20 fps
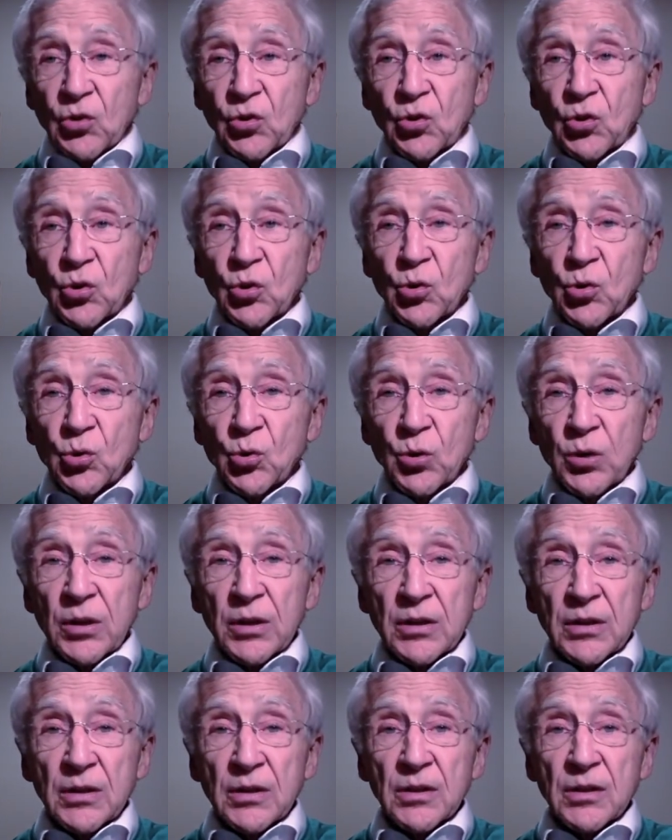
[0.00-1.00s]
do
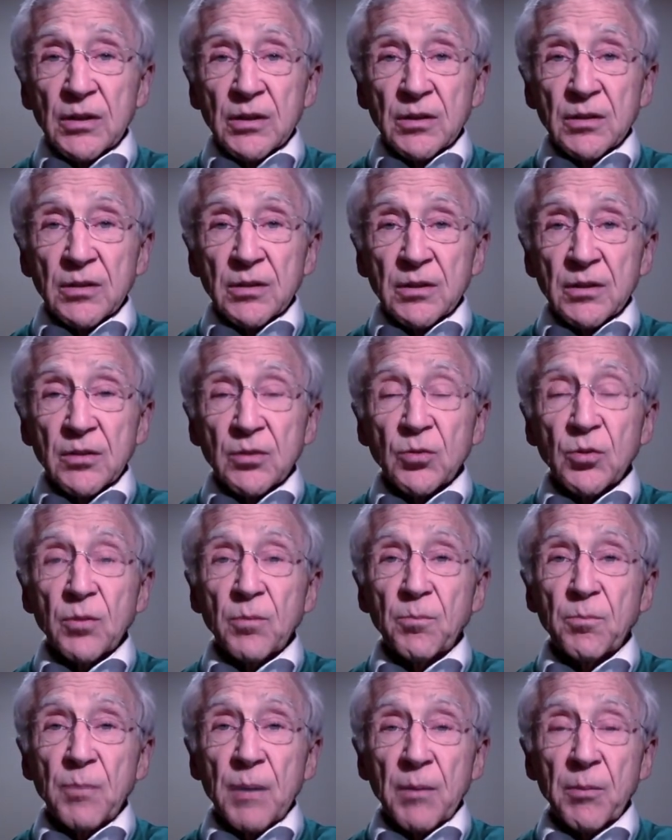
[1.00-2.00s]
his do the
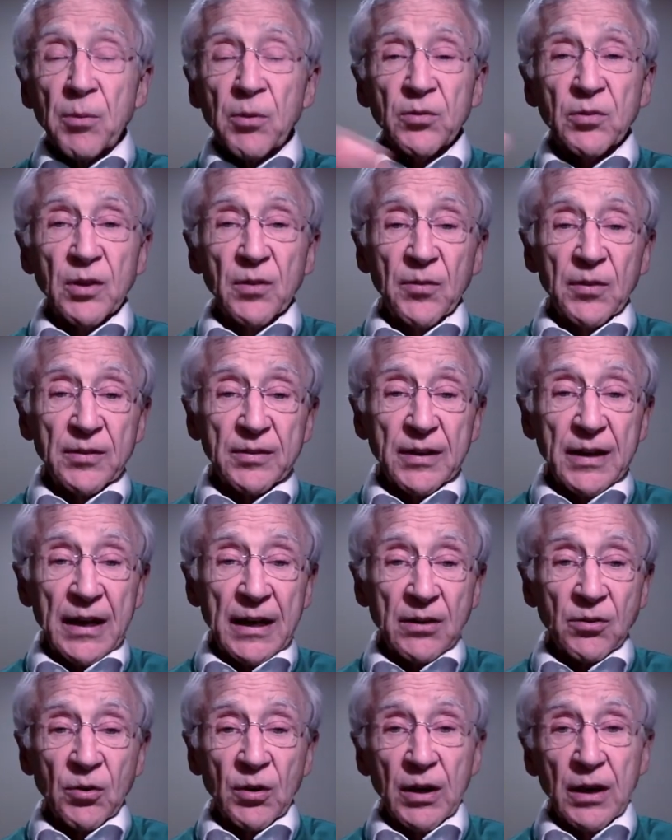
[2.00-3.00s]
members of his
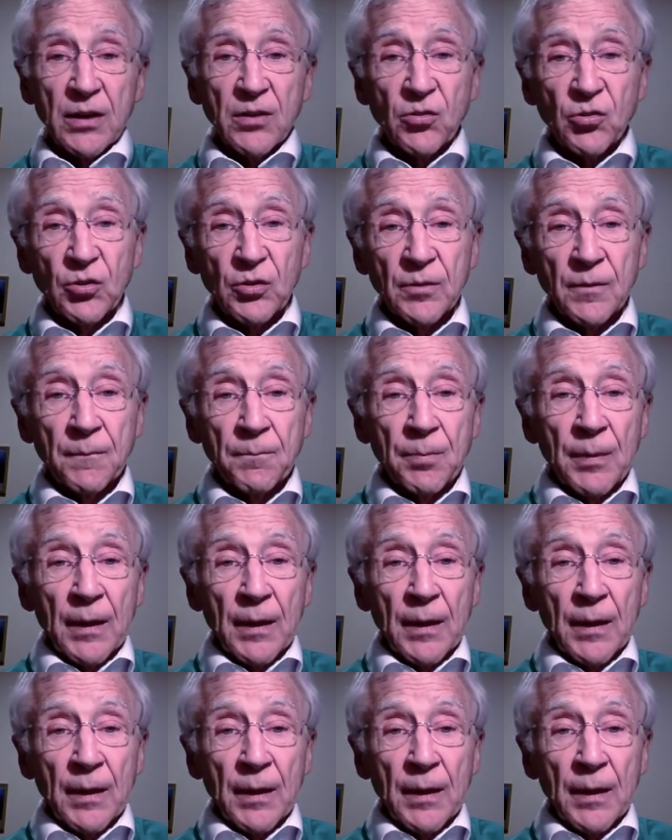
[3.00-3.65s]
congregation